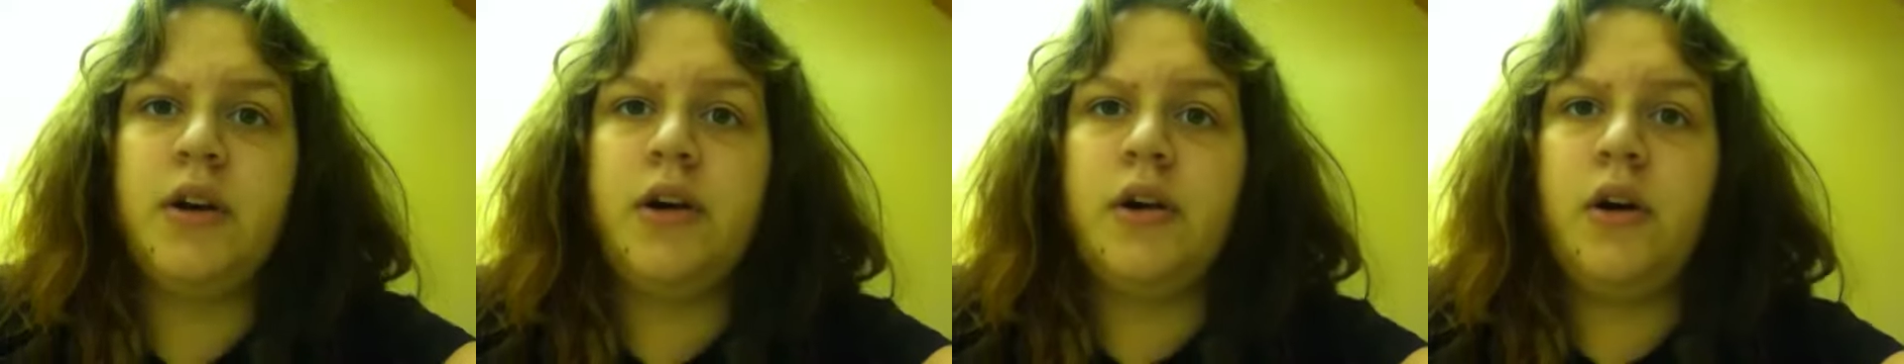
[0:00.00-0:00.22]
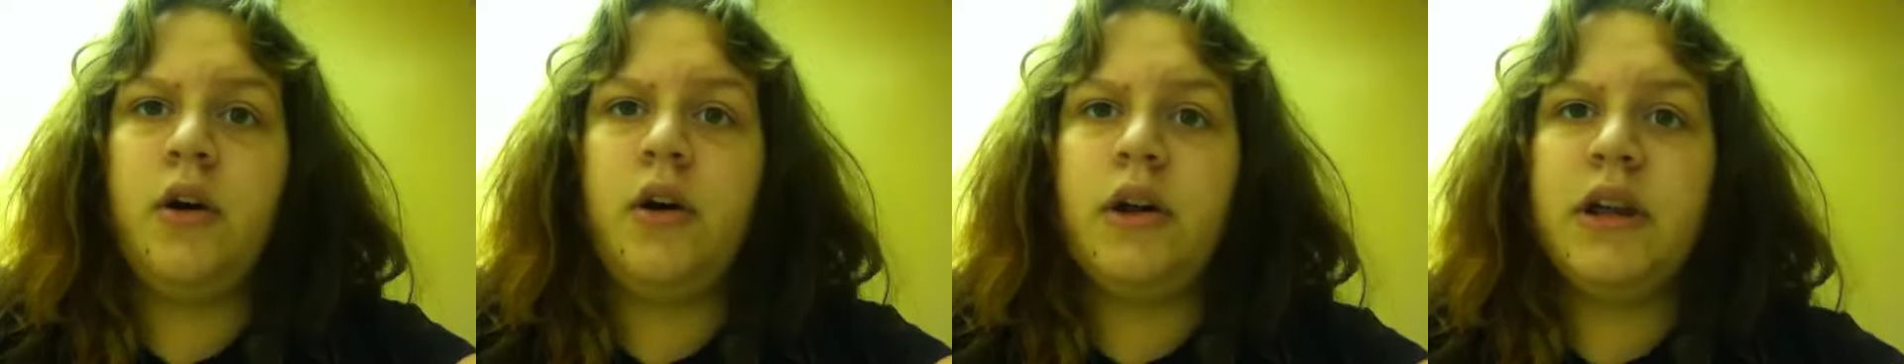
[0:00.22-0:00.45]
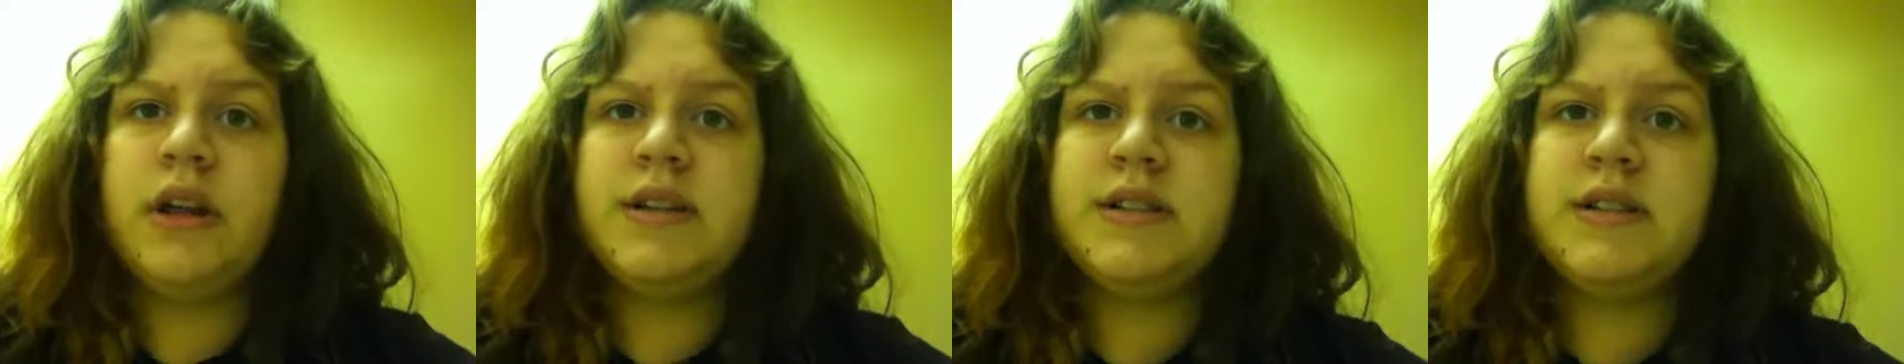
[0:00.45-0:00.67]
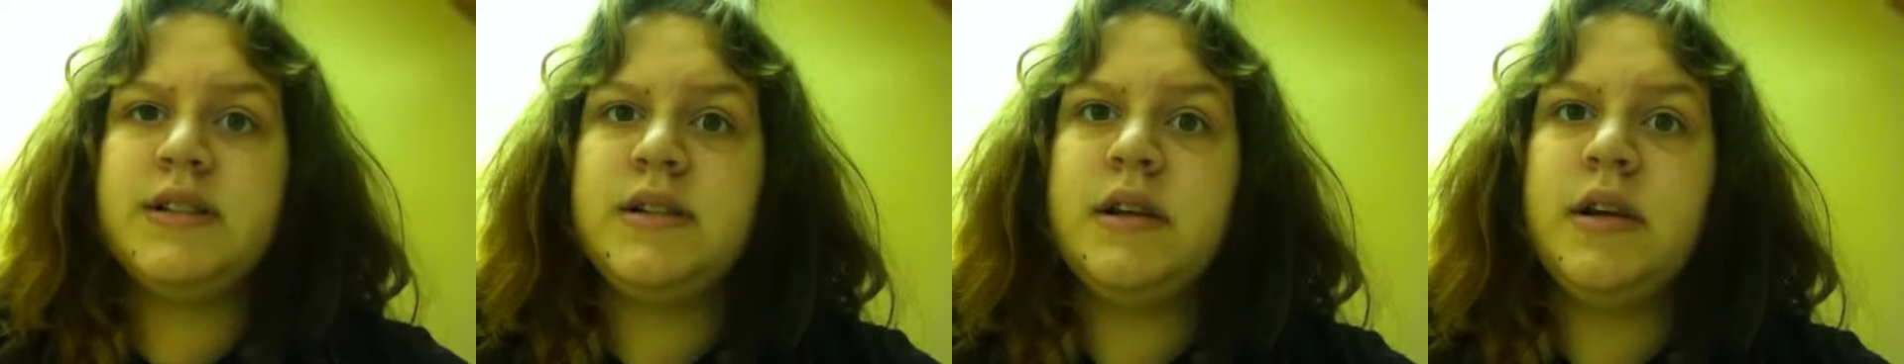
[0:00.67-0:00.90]
On
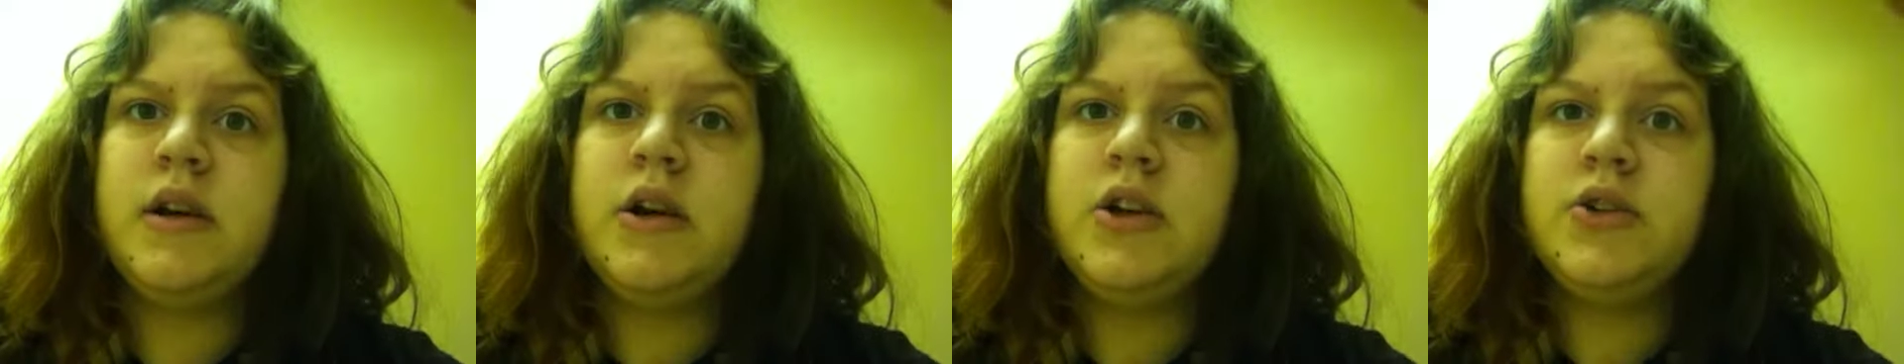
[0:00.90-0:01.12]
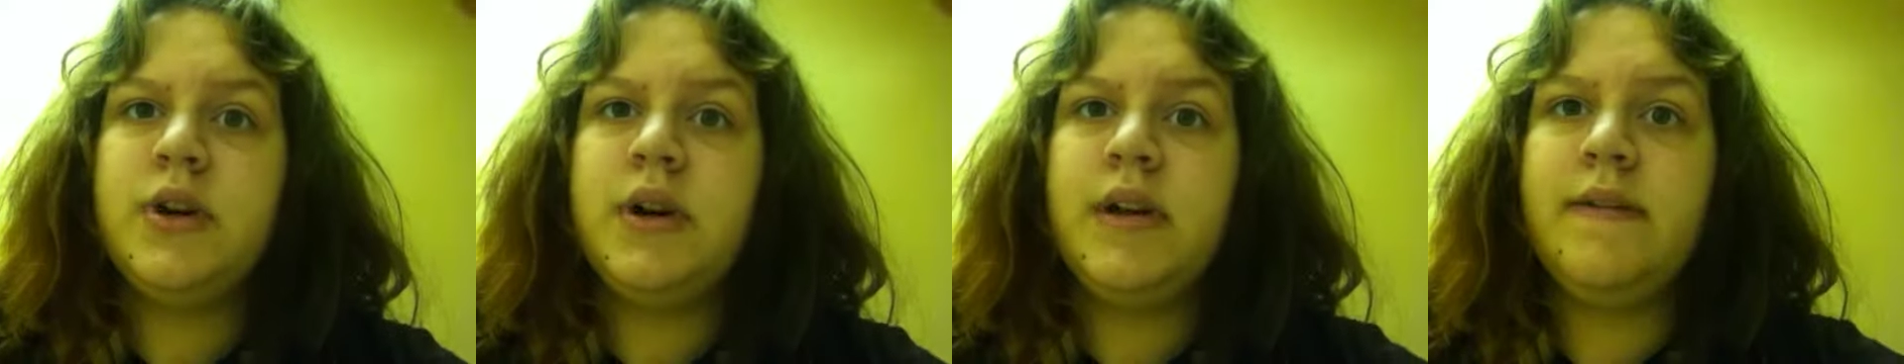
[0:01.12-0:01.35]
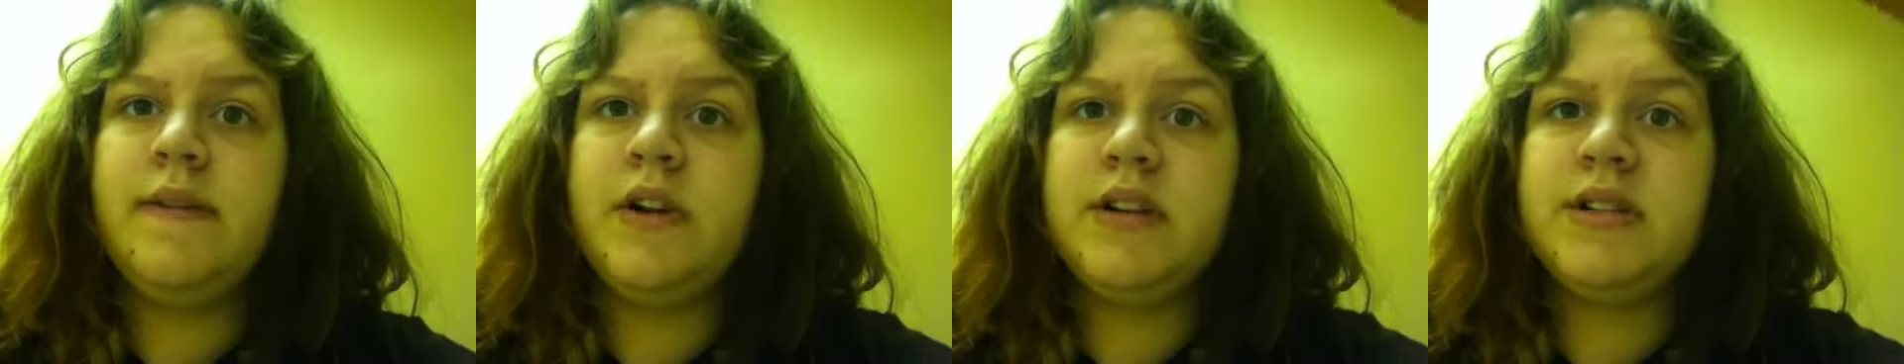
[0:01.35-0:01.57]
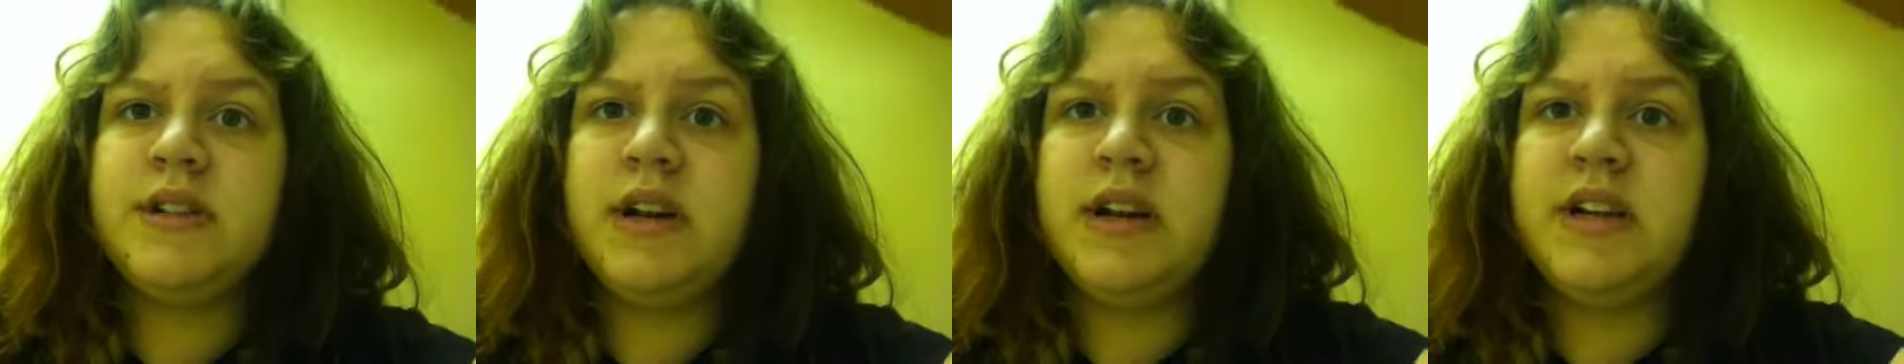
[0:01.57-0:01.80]
August 21st,